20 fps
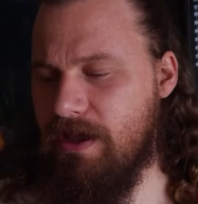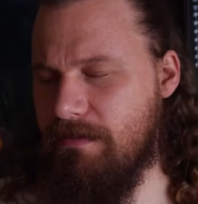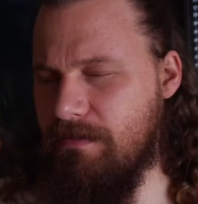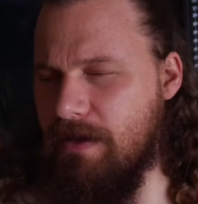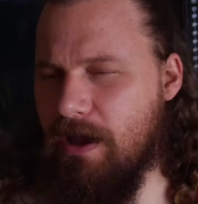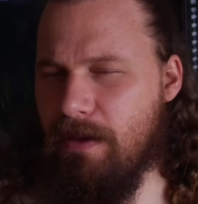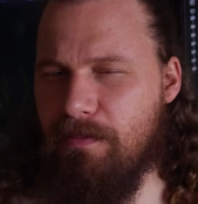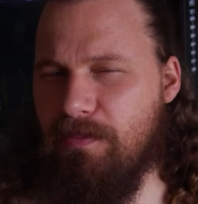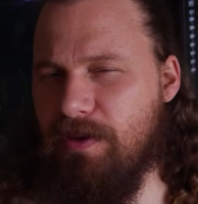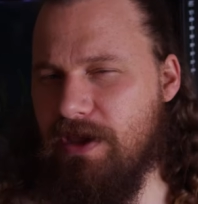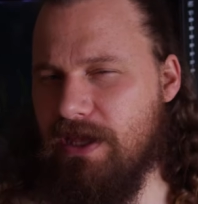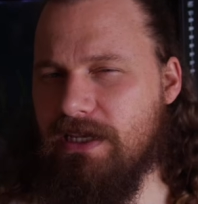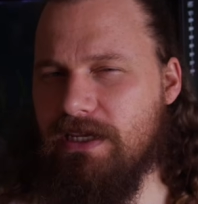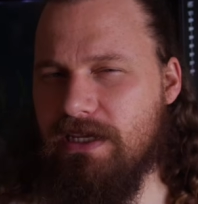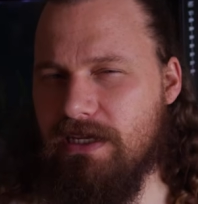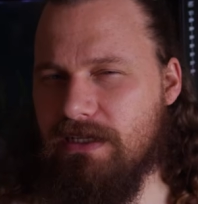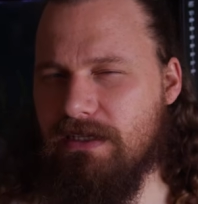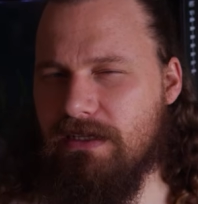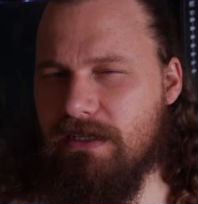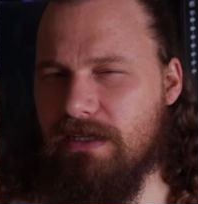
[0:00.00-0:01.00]
in my
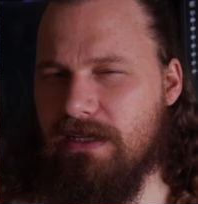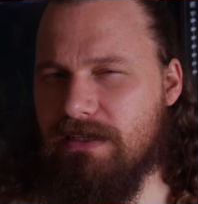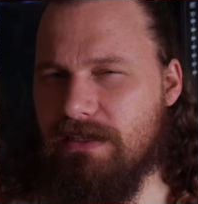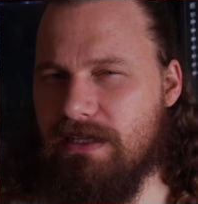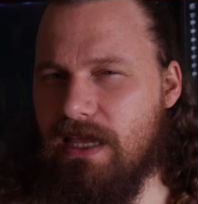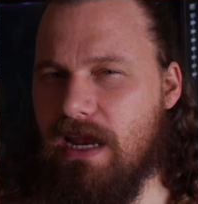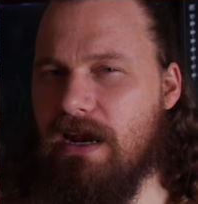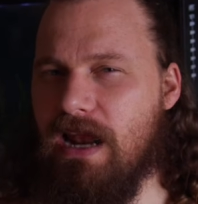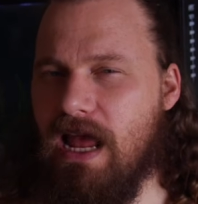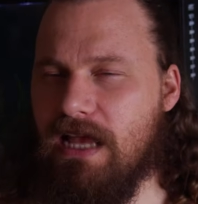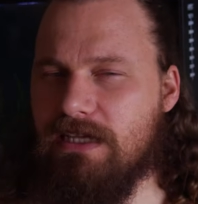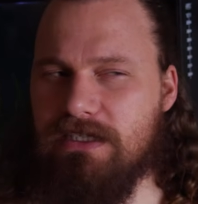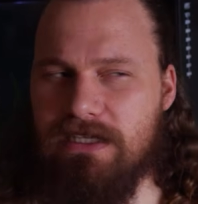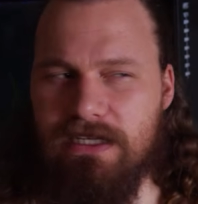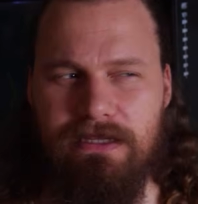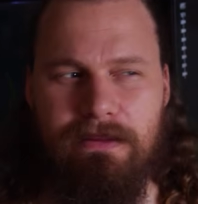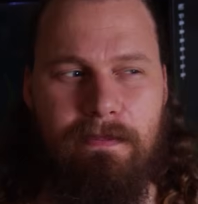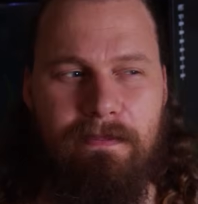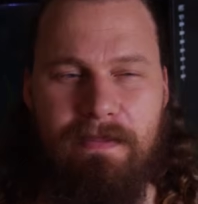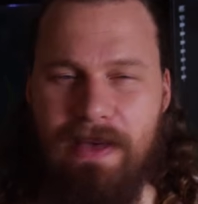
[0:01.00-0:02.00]
opinion, they're actually
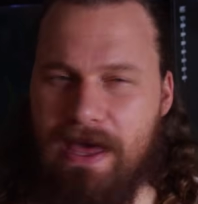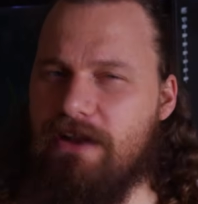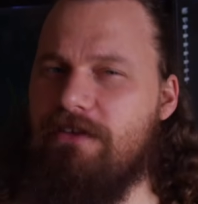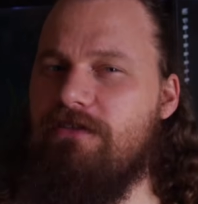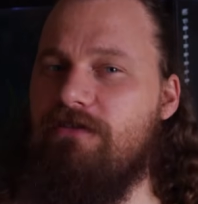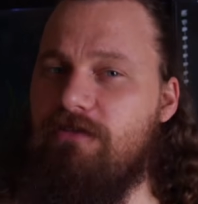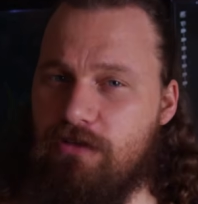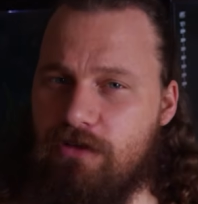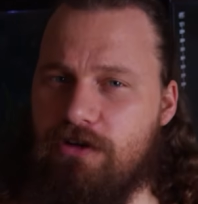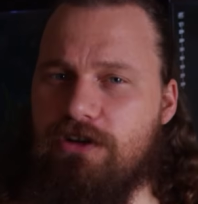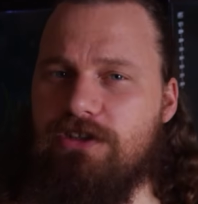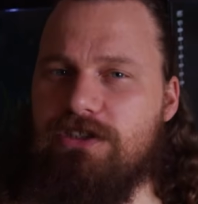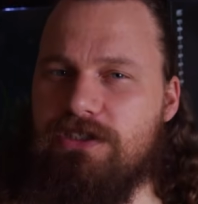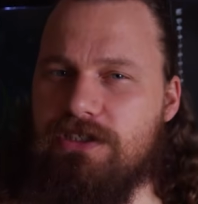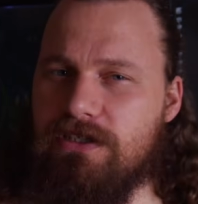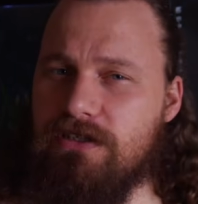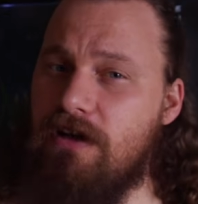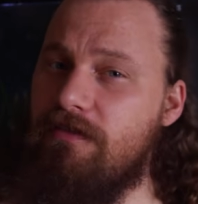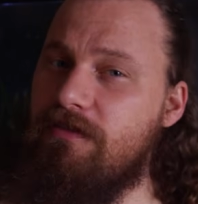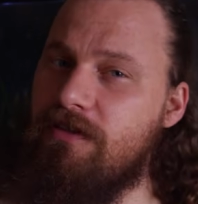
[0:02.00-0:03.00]
the better
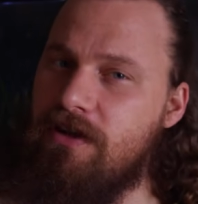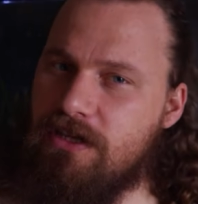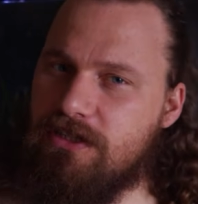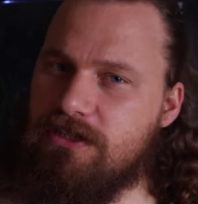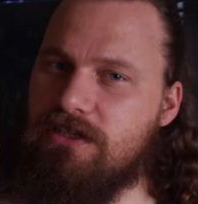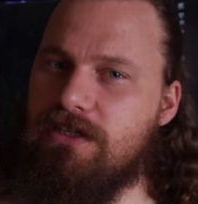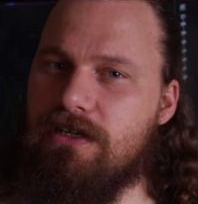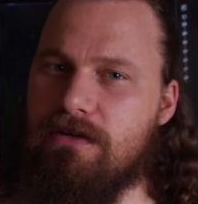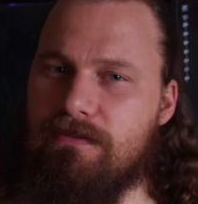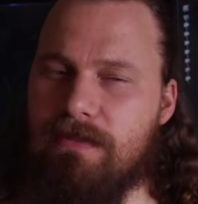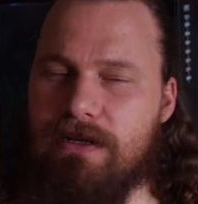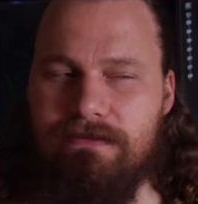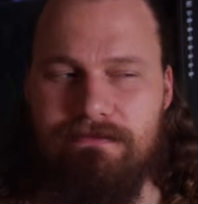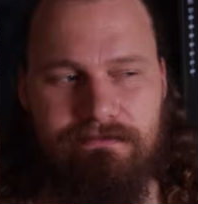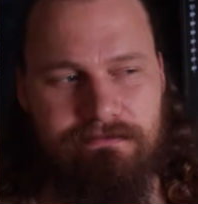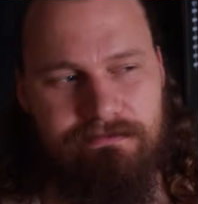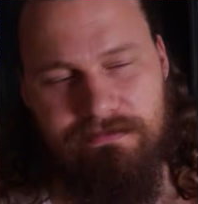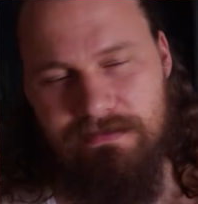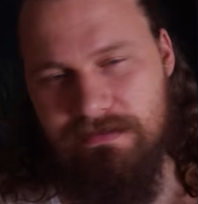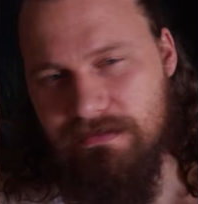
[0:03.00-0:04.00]
version of an Oscar, but
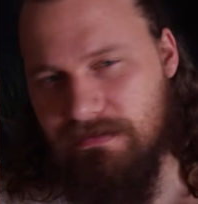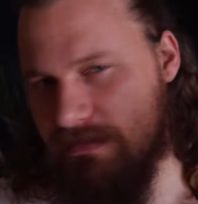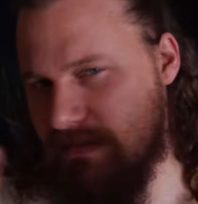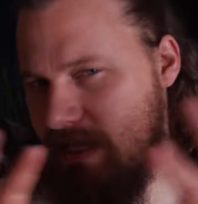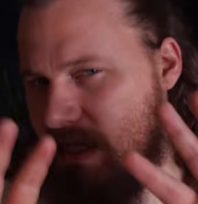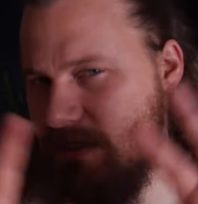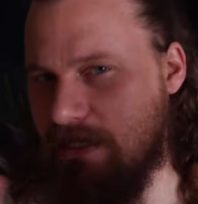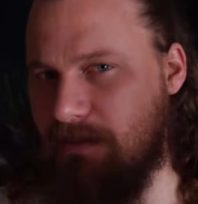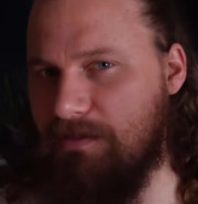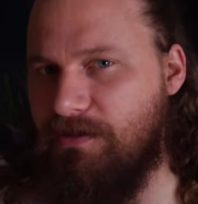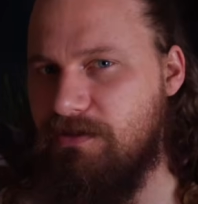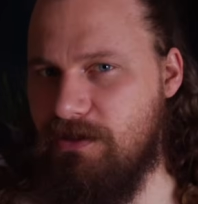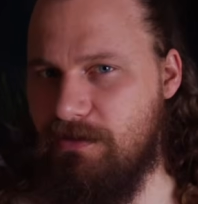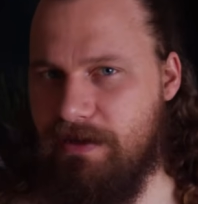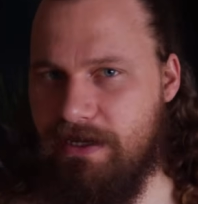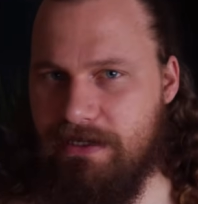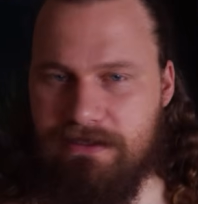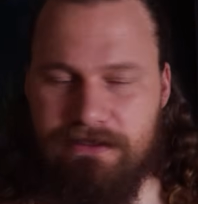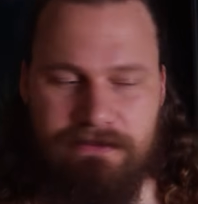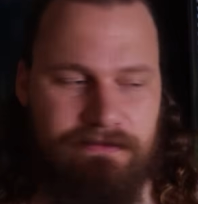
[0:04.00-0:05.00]
that's up to
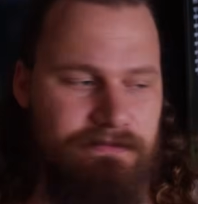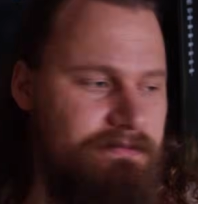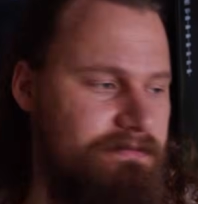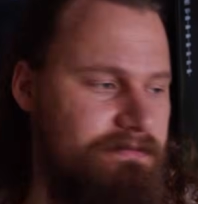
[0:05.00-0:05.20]
debate.